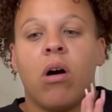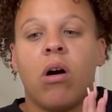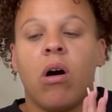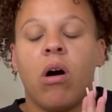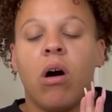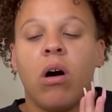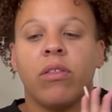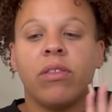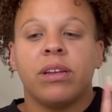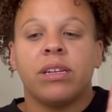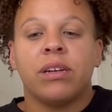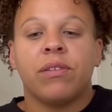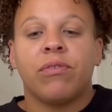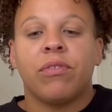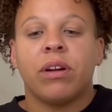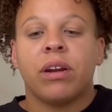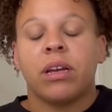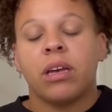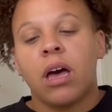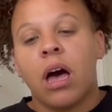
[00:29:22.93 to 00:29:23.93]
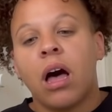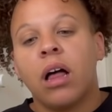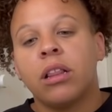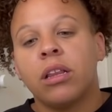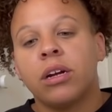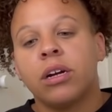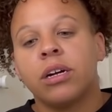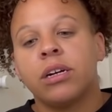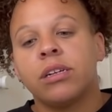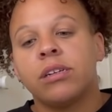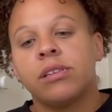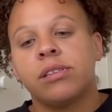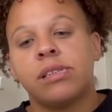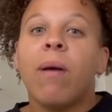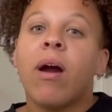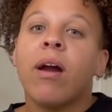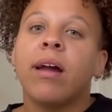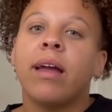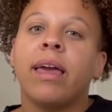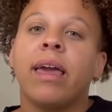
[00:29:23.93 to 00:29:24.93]
all the different colors,
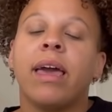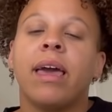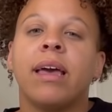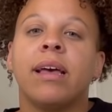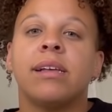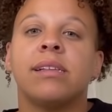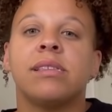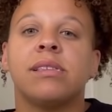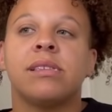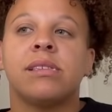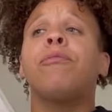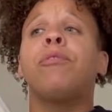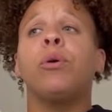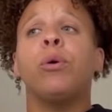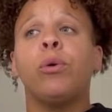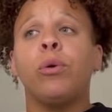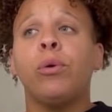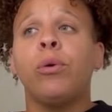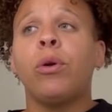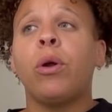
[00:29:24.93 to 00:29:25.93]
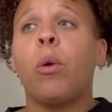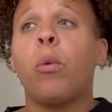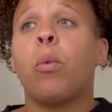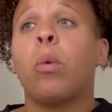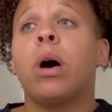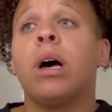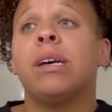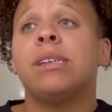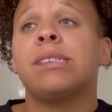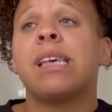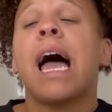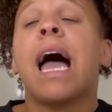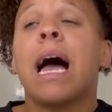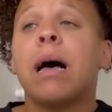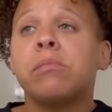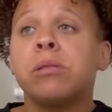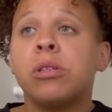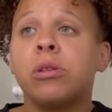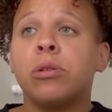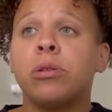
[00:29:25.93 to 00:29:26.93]
markets, food was
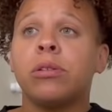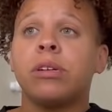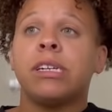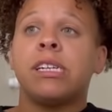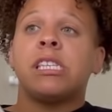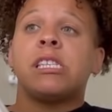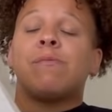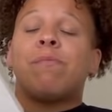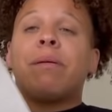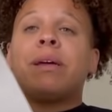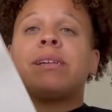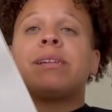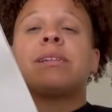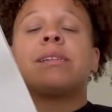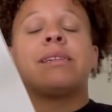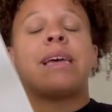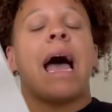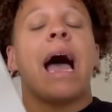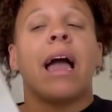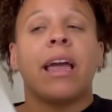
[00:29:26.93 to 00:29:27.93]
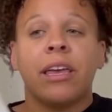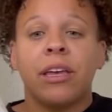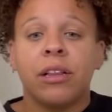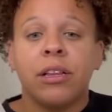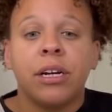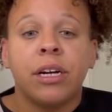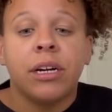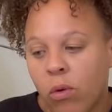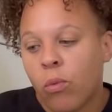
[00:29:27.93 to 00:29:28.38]
absolutely spectacular.